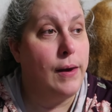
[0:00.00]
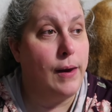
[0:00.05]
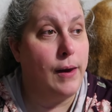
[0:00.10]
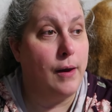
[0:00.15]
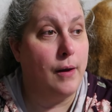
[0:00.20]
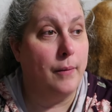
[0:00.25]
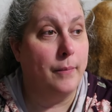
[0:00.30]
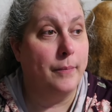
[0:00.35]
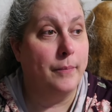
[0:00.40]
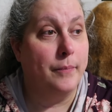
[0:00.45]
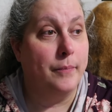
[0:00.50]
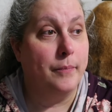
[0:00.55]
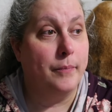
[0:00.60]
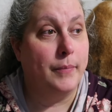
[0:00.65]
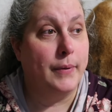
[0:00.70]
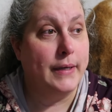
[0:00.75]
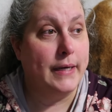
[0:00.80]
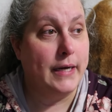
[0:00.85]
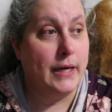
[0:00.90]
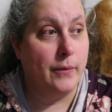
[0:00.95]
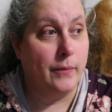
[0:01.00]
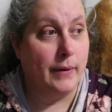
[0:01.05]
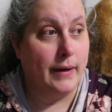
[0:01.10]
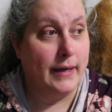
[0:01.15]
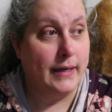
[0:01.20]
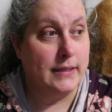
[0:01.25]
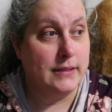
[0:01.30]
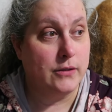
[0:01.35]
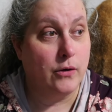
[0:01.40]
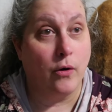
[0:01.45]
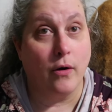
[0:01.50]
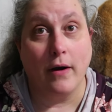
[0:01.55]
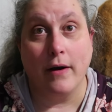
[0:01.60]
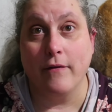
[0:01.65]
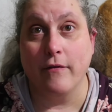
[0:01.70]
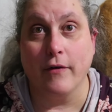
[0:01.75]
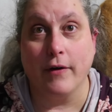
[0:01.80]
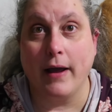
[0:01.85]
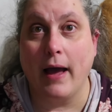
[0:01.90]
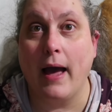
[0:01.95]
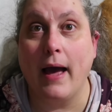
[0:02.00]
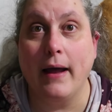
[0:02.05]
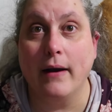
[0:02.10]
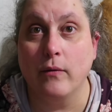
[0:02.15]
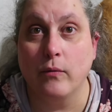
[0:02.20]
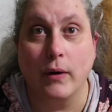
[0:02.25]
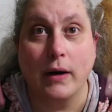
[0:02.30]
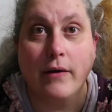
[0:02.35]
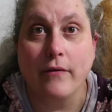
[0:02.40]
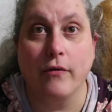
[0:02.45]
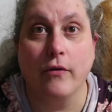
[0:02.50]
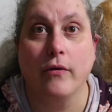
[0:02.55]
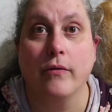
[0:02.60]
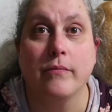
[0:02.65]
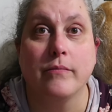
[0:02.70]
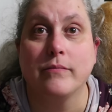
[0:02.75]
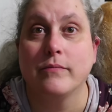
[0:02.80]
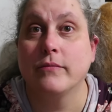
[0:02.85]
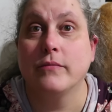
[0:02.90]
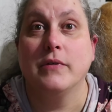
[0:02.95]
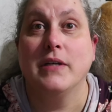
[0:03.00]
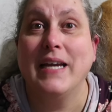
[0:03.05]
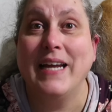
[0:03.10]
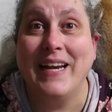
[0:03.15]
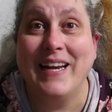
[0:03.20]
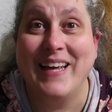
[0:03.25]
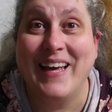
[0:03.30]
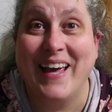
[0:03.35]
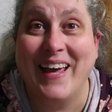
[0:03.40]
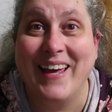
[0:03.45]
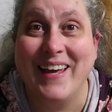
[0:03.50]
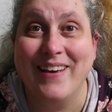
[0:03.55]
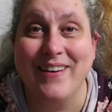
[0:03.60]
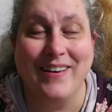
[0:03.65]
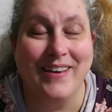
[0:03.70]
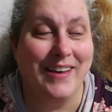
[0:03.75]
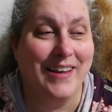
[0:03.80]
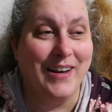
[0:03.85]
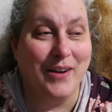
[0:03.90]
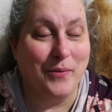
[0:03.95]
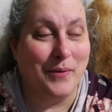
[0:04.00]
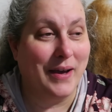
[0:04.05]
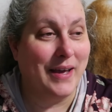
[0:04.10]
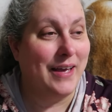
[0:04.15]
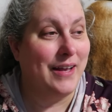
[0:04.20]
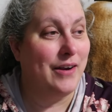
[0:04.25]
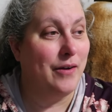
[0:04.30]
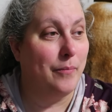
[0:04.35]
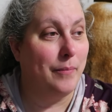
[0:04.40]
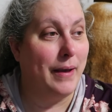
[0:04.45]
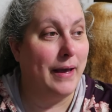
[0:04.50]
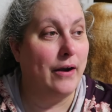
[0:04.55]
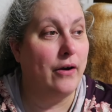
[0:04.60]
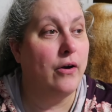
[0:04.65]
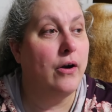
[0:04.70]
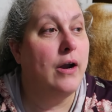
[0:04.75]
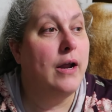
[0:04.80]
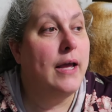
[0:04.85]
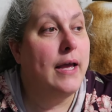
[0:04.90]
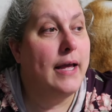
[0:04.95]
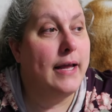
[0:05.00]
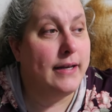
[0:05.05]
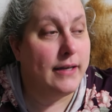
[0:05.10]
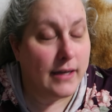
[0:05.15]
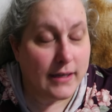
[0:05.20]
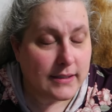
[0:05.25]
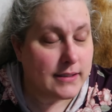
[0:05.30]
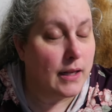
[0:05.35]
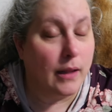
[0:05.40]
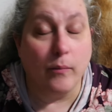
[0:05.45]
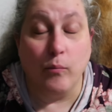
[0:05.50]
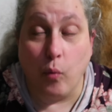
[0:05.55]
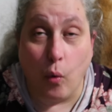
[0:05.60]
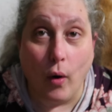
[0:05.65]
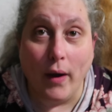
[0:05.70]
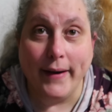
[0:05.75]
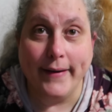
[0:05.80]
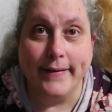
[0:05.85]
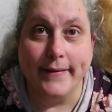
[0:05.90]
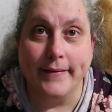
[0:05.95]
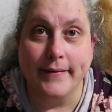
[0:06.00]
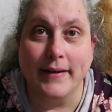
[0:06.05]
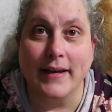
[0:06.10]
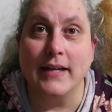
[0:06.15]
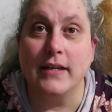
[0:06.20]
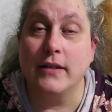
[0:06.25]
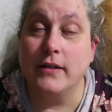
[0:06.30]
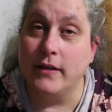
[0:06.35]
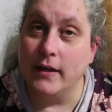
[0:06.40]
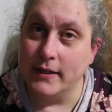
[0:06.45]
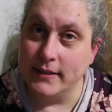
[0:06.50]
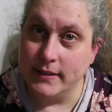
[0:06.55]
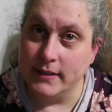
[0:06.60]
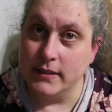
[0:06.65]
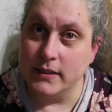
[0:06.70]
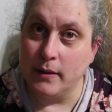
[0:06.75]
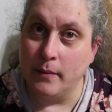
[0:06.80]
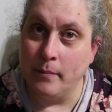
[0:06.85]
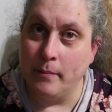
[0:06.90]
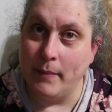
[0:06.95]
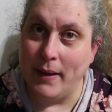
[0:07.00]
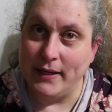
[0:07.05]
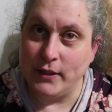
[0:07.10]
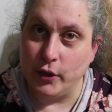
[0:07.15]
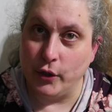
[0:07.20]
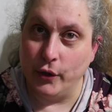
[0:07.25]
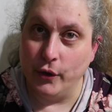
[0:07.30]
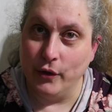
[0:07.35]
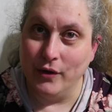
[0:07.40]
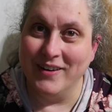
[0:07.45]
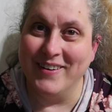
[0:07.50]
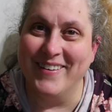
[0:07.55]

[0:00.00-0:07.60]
Um, but anyways, or ever got, whatever. Anyway, anyway, it don't matter. It does it, what it doesn't matter.